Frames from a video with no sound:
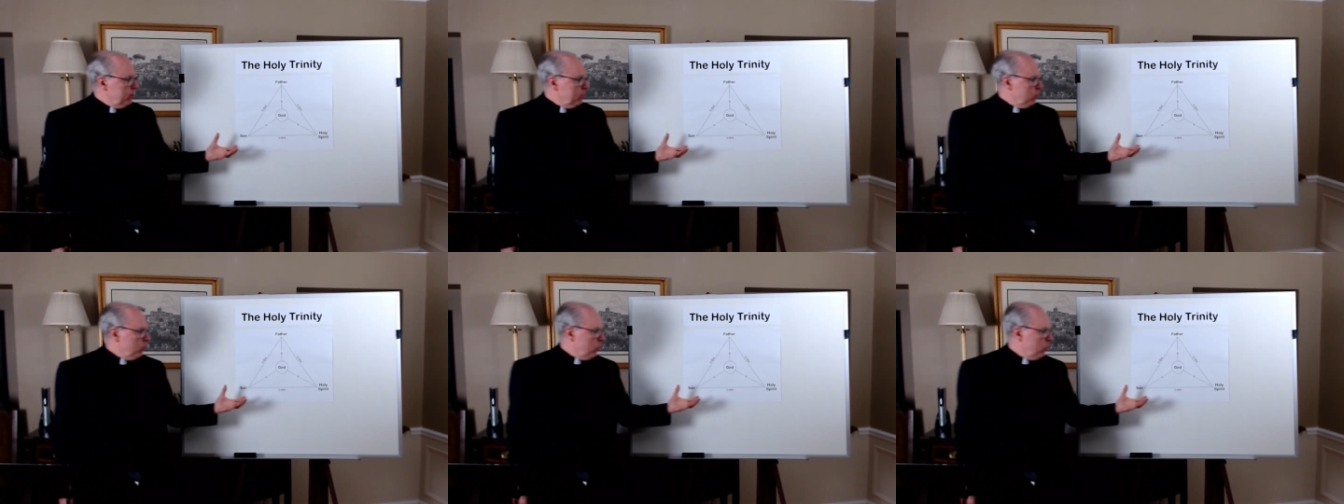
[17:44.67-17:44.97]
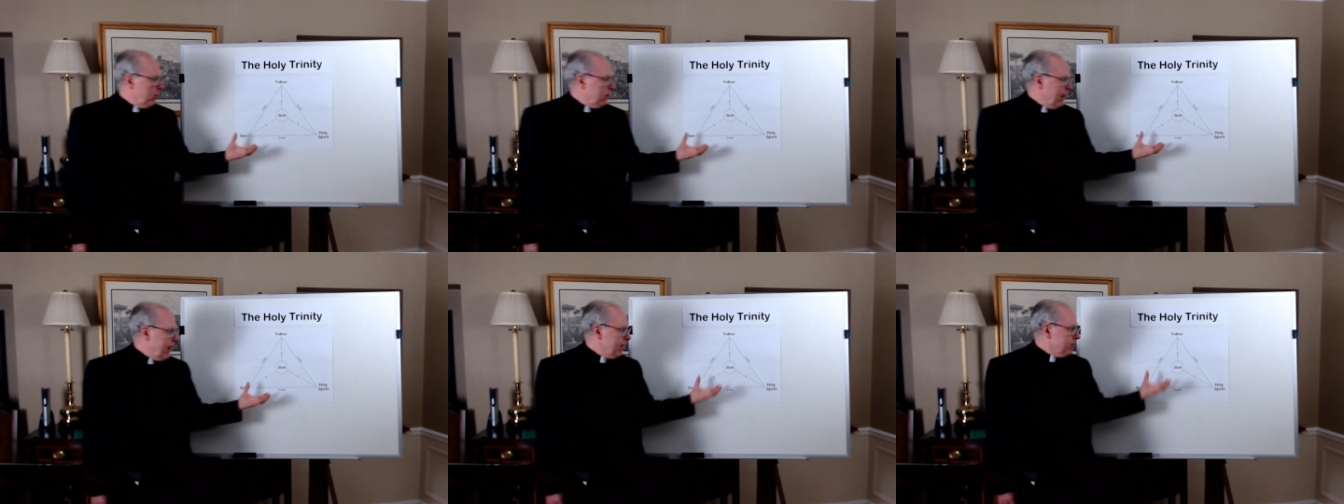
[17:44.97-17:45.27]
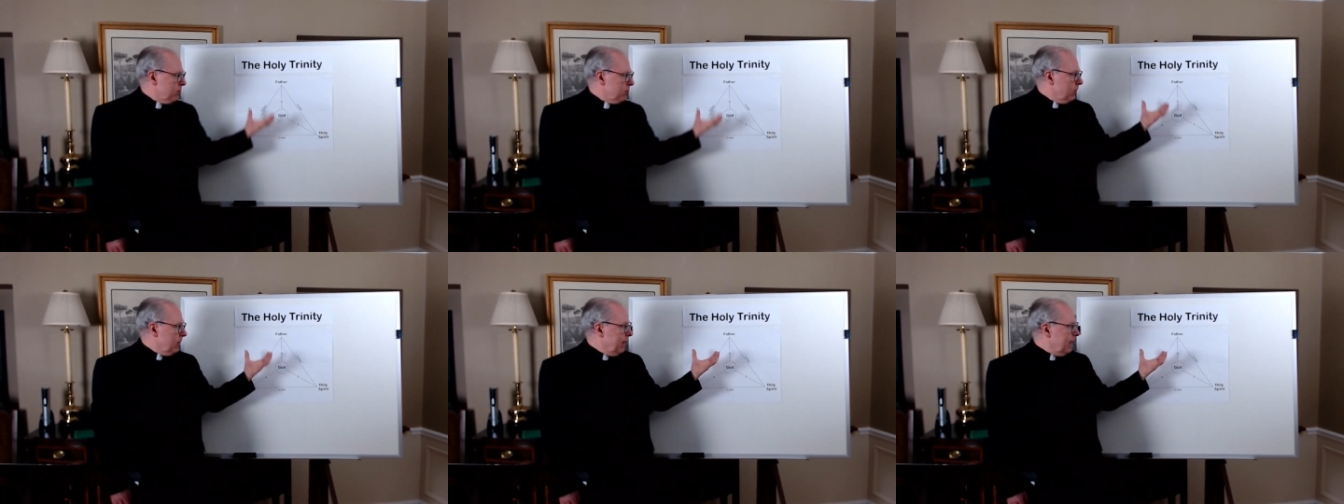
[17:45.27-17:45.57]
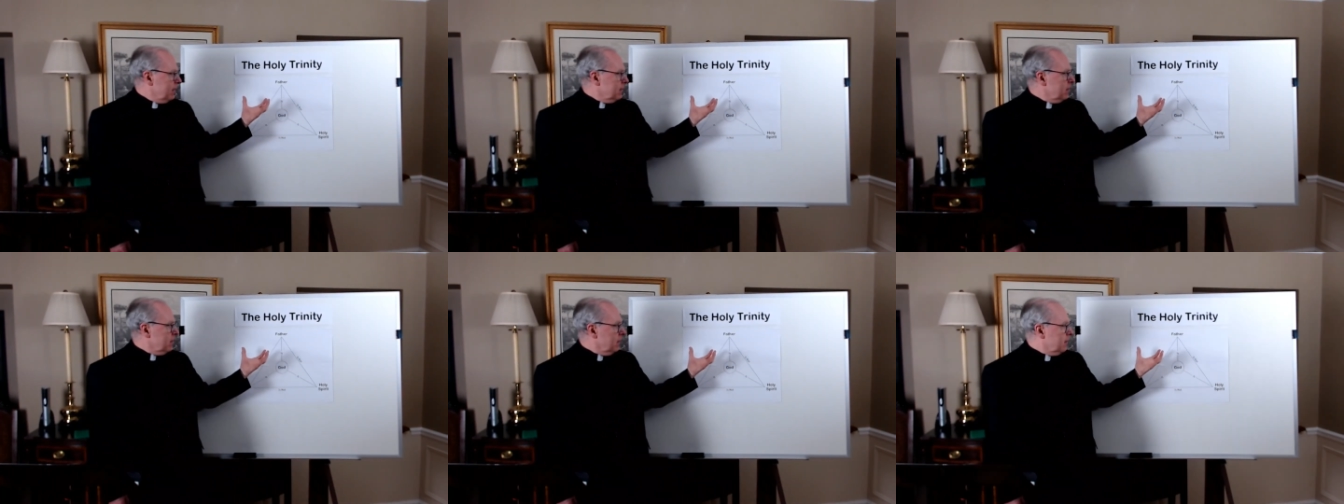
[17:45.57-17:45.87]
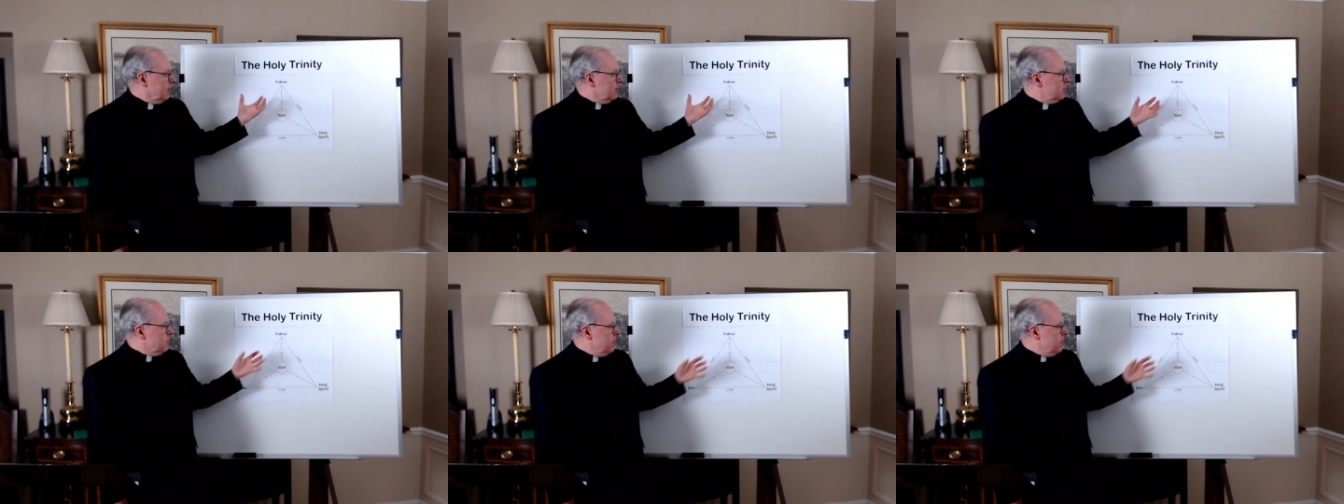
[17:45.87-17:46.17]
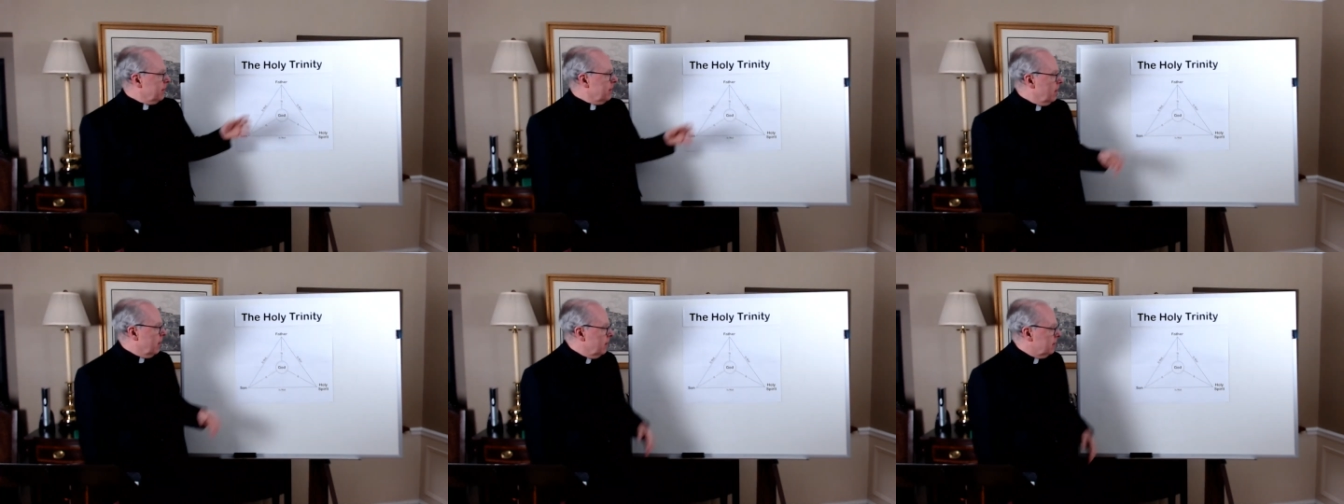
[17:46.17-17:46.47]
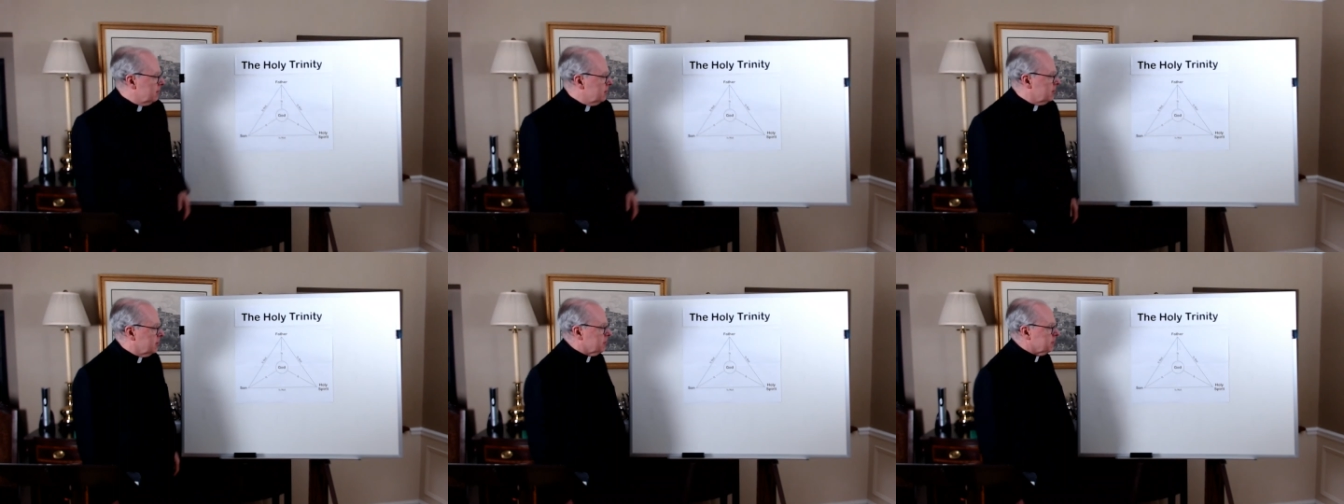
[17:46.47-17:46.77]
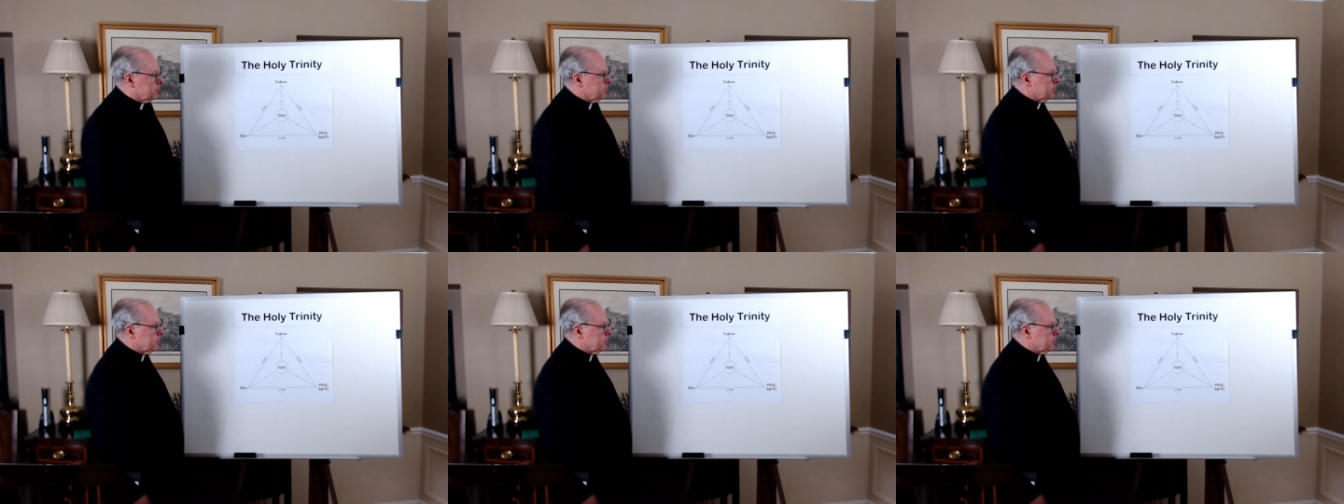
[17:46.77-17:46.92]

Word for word: we're entering into this because